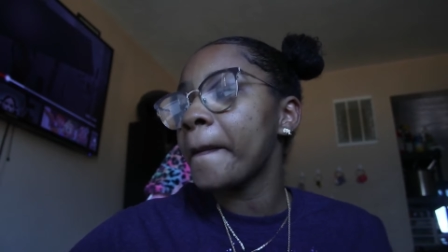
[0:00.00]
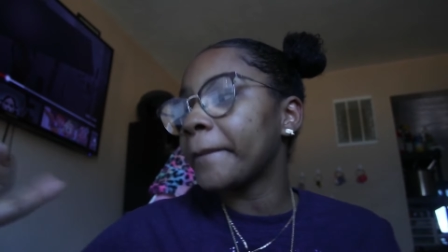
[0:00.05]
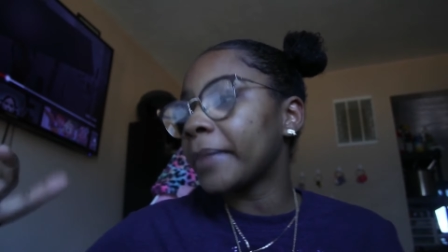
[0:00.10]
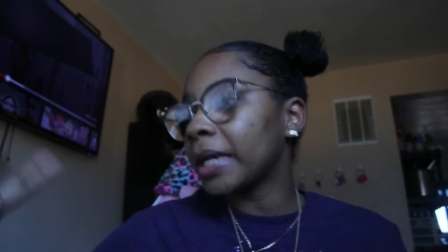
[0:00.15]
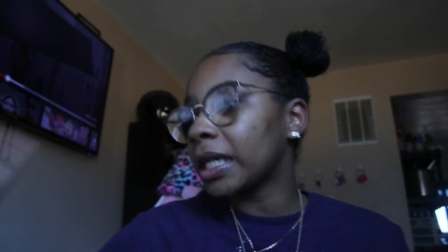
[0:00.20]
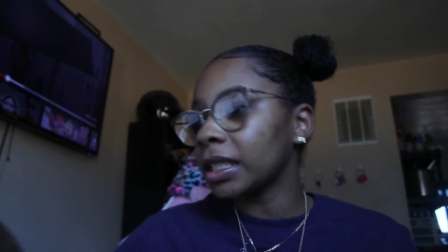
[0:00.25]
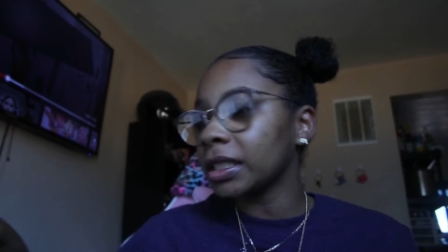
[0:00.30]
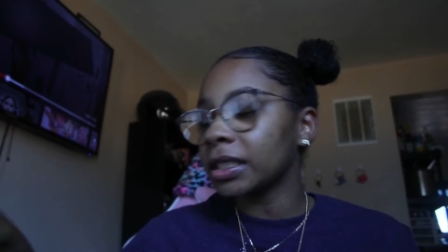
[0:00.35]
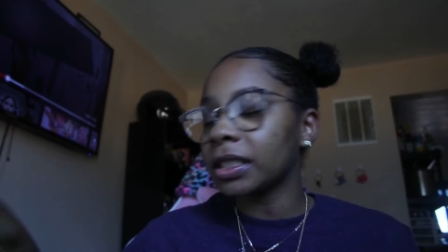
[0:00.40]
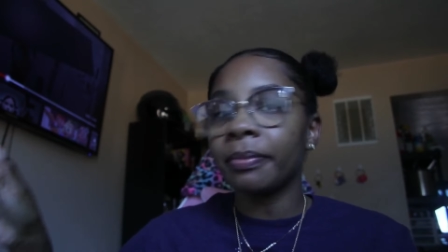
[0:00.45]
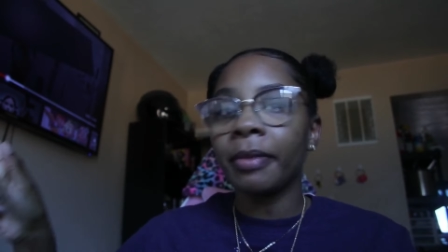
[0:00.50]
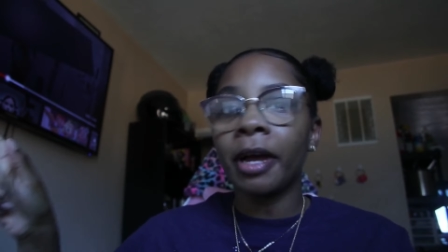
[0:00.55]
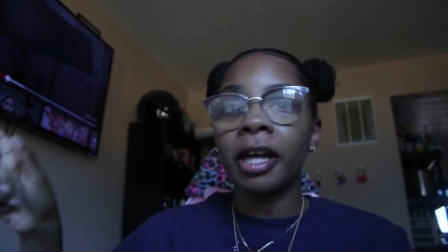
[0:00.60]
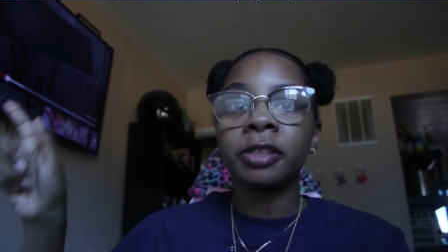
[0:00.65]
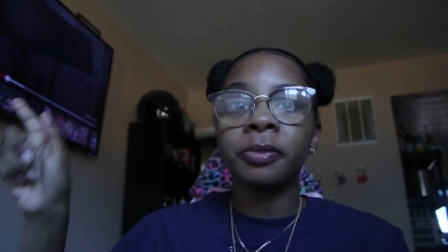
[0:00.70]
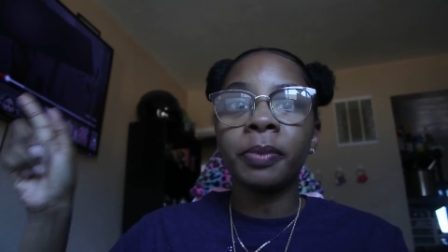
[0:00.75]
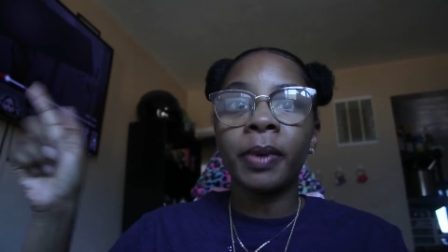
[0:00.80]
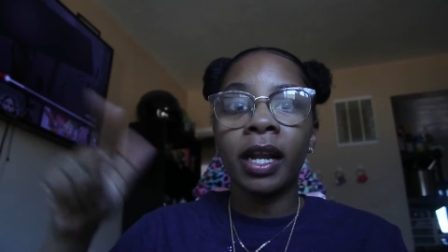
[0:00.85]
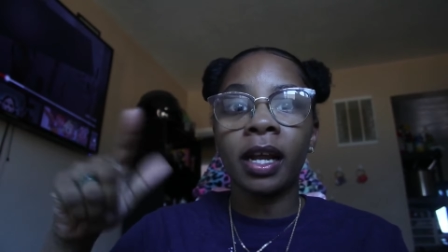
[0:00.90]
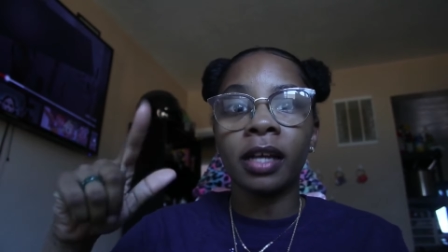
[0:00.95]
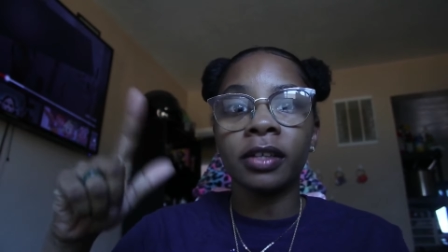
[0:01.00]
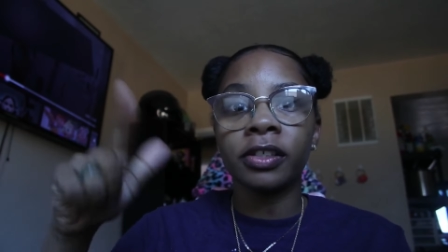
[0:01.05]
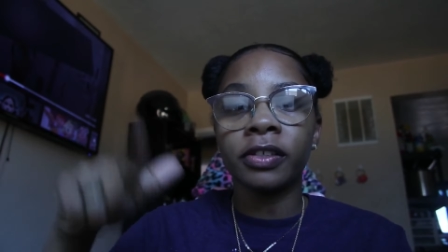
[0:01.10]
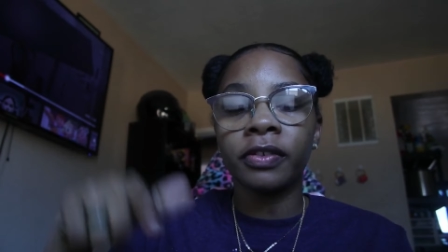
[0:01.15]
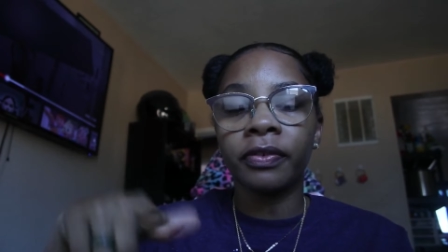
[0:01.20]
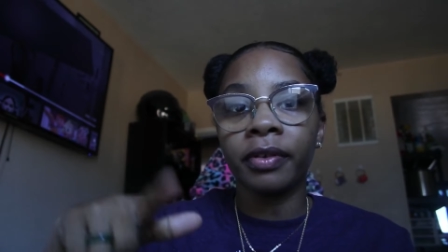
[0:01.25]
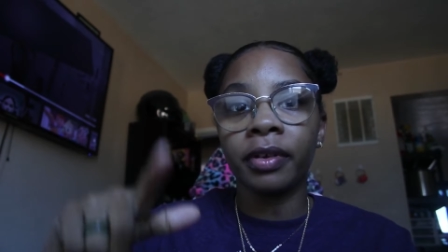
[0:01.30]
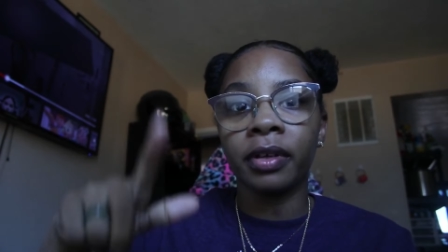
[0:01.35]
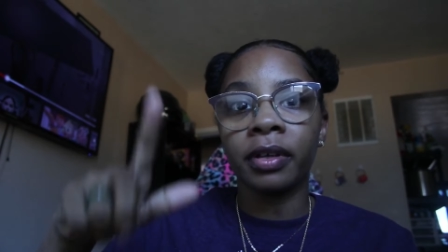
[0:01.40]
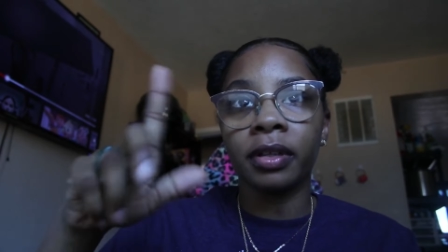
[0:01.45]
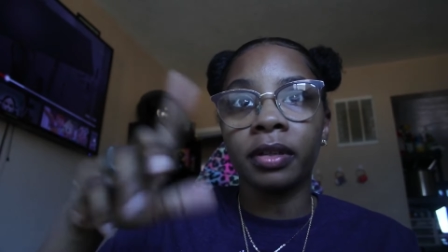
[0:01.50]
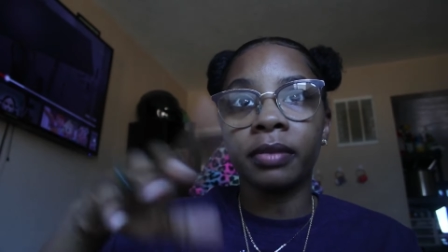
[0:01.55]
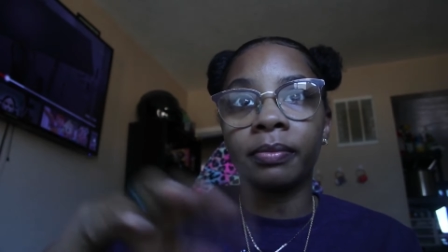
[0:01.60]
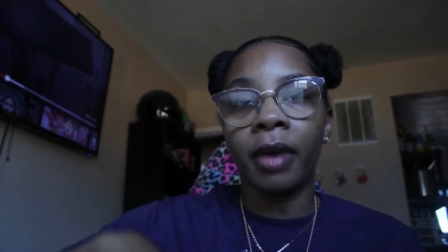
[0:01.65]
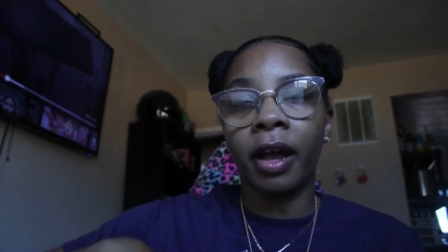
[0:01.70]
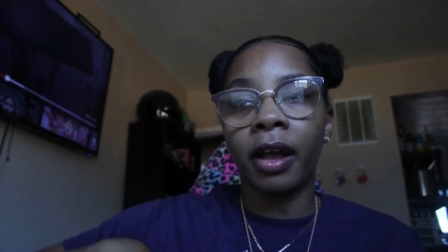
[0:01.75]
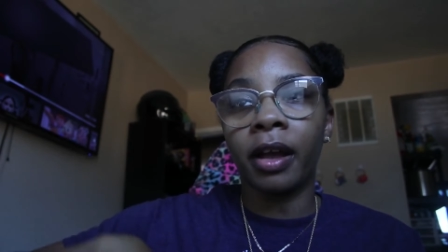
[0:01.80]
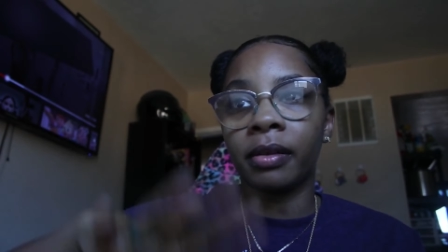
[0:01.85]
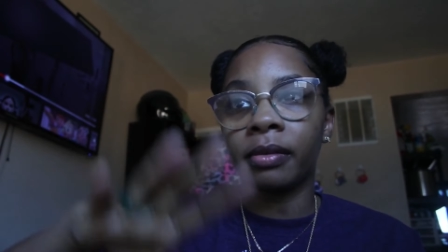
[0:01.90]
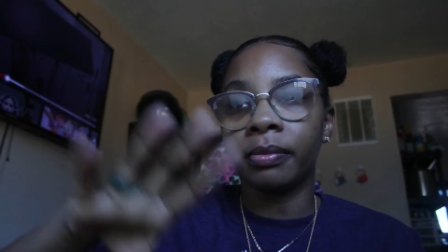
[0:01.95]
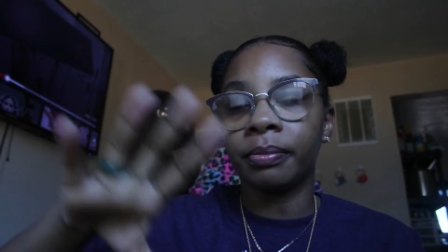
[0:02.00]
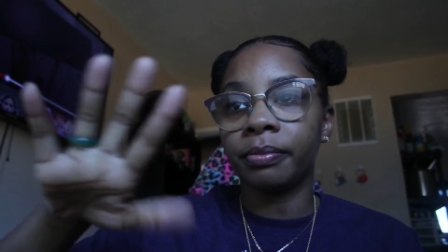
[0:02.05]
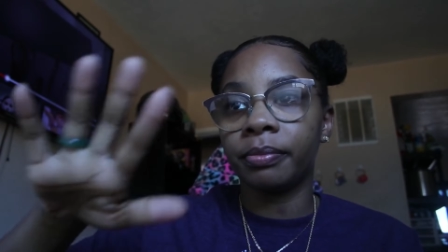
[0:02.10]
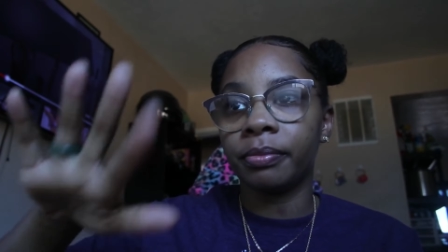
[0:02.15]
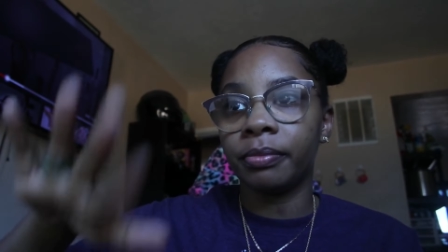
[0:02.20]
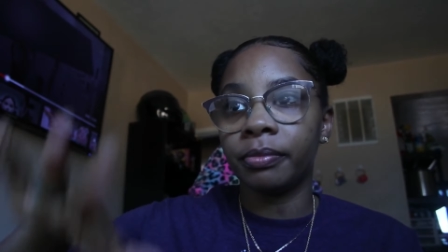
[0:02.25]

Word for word: because the mouse pad I use for my